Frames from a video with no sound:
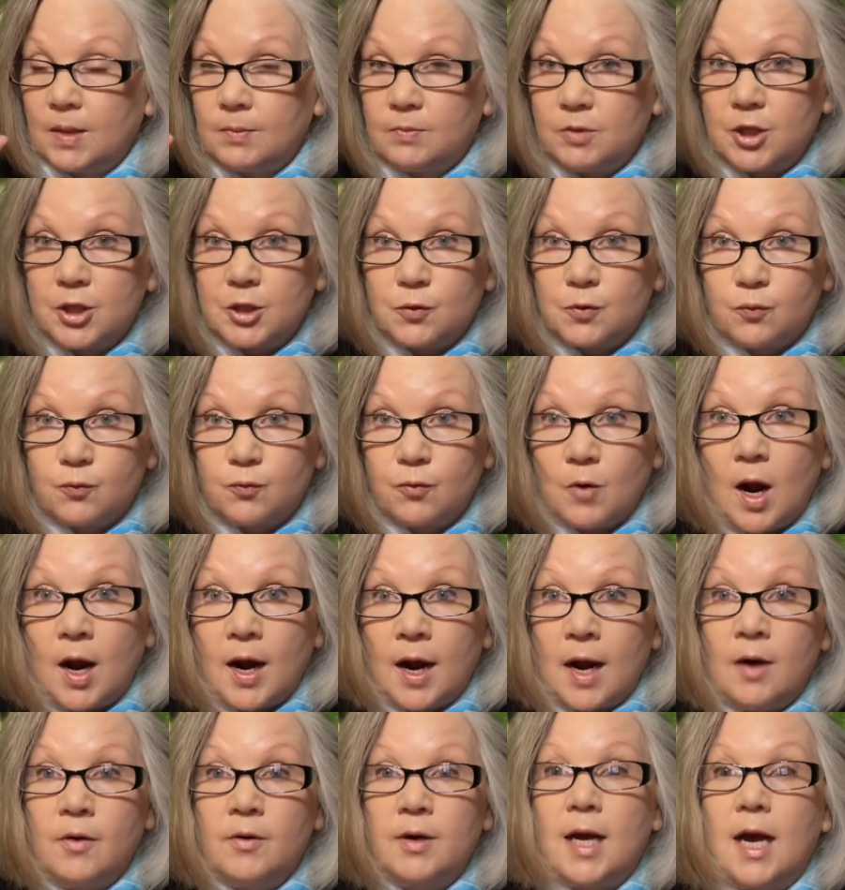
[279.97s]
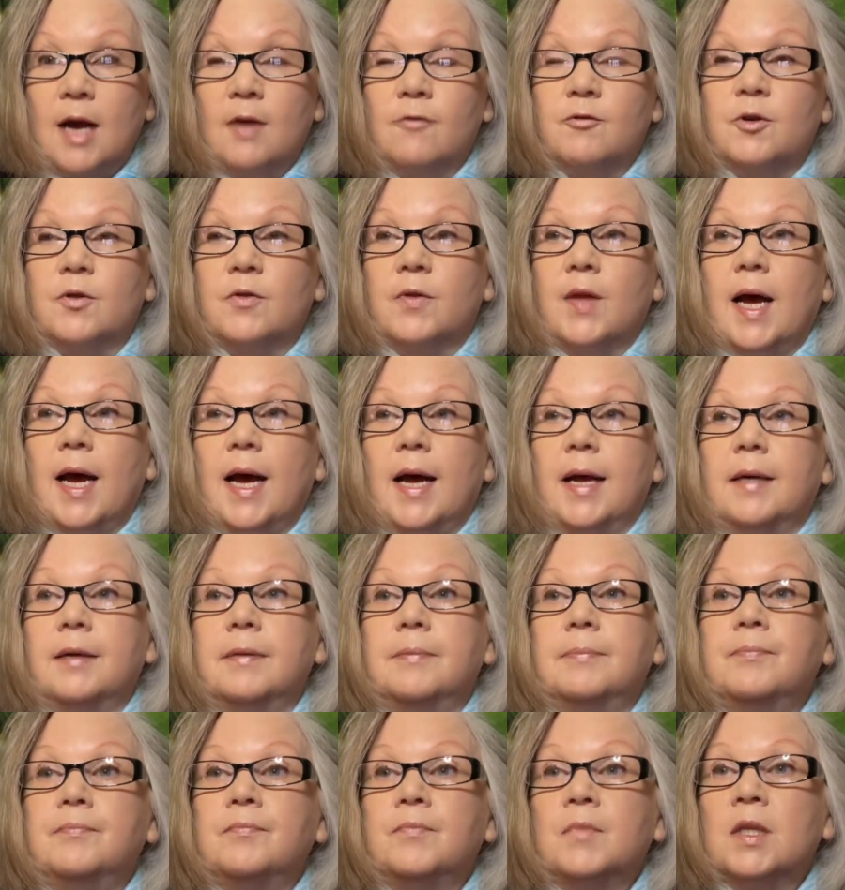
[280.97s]
I'm just wrung out after that
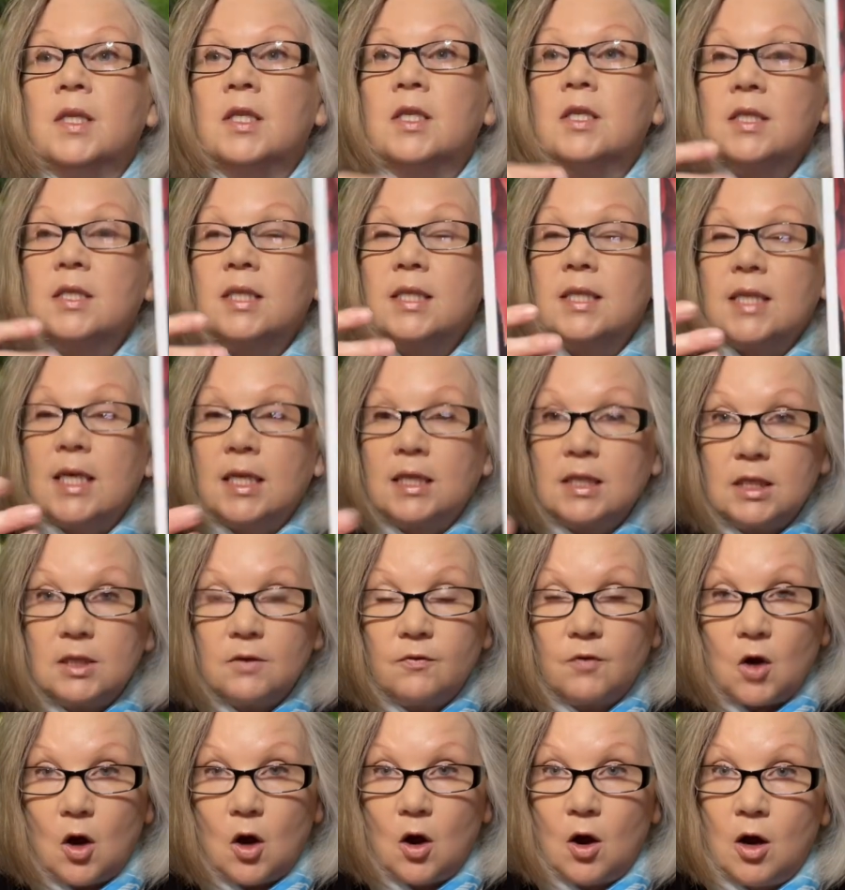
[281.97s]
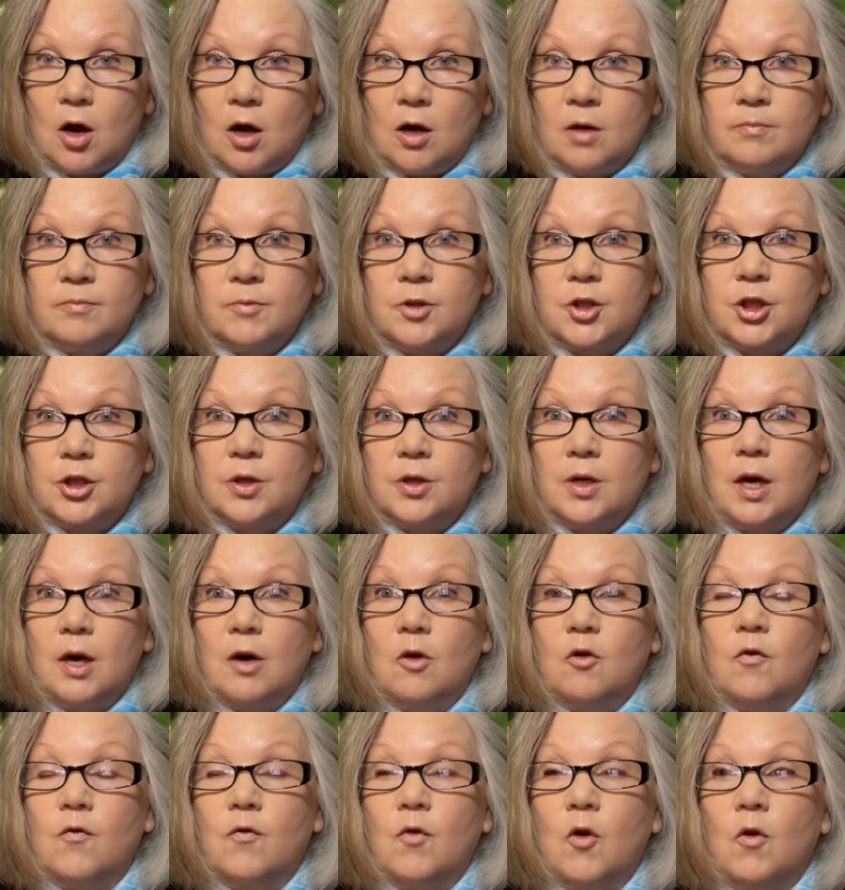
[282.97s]
this sense of calm should
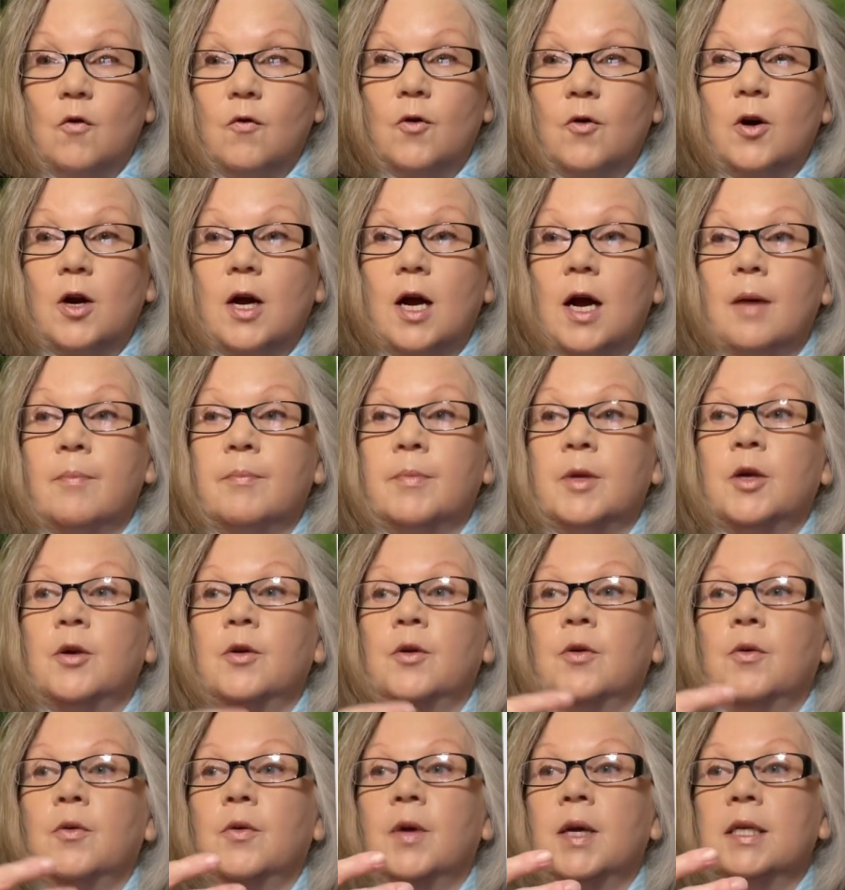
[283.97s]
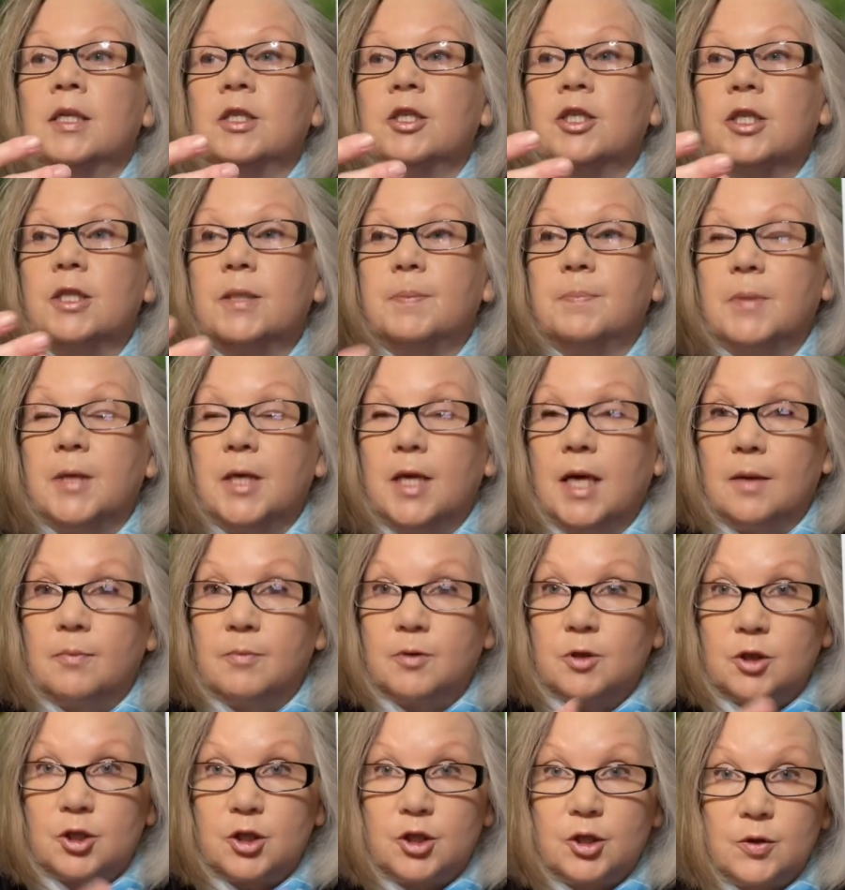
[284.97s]
overcome you and just be
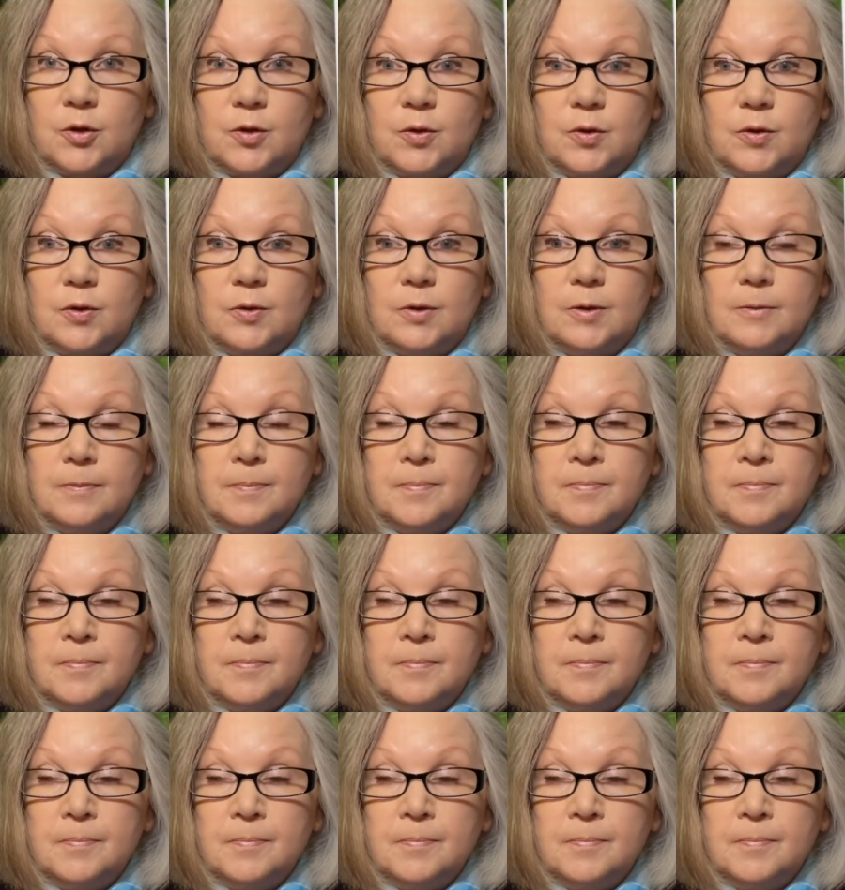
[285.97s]
able to